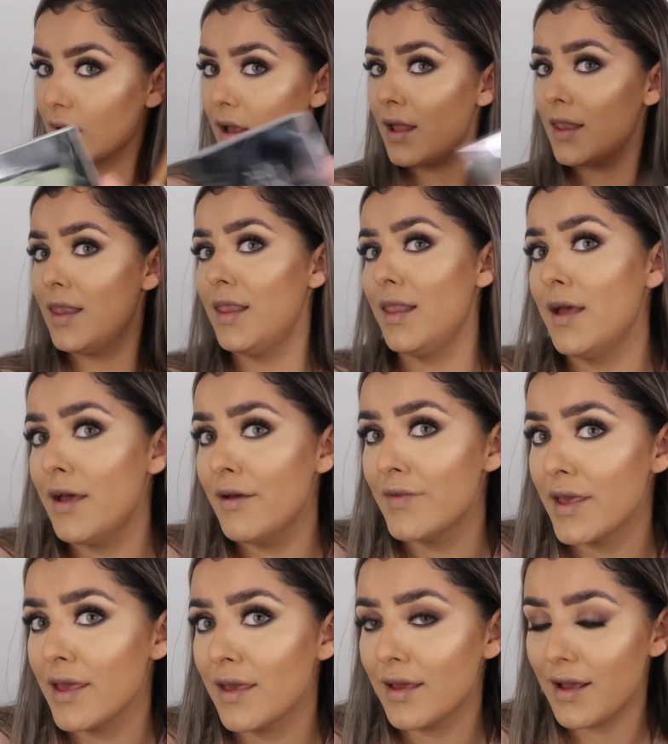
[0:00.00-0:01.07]
I love
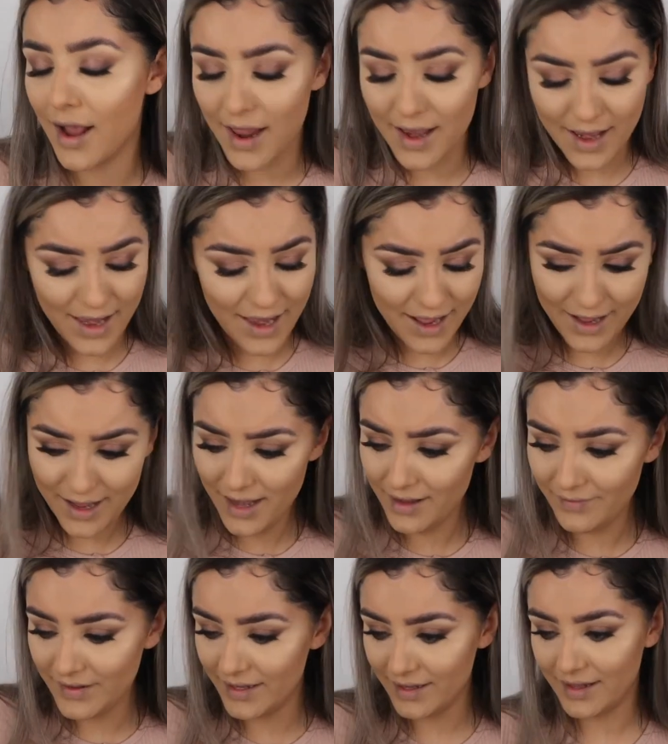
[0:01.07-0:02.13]
it. I
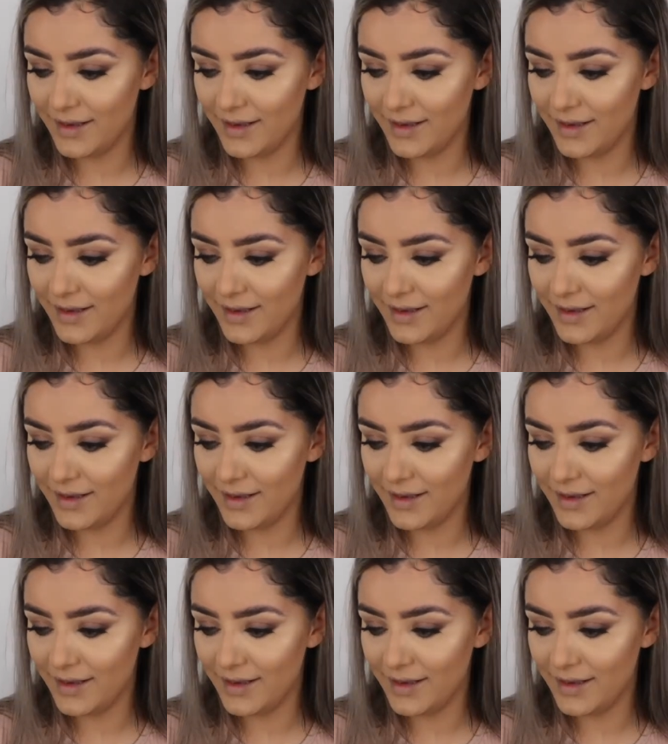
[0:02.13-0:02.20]
love it.